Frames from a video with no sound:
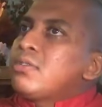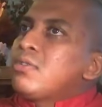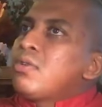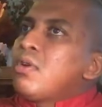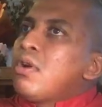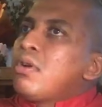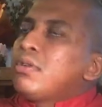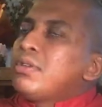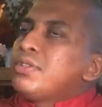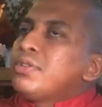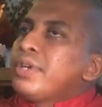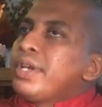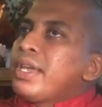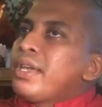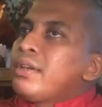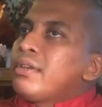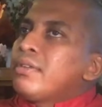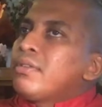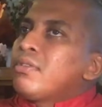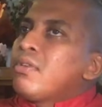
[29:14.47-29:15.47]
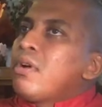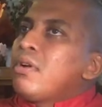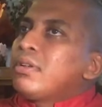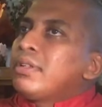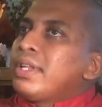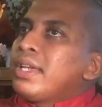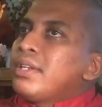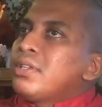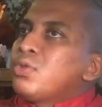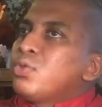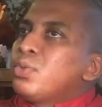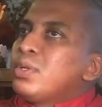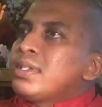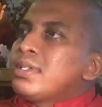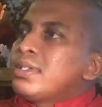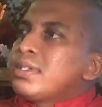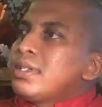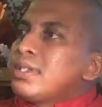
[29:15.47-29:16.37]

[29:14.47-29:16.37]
wrong thing towards the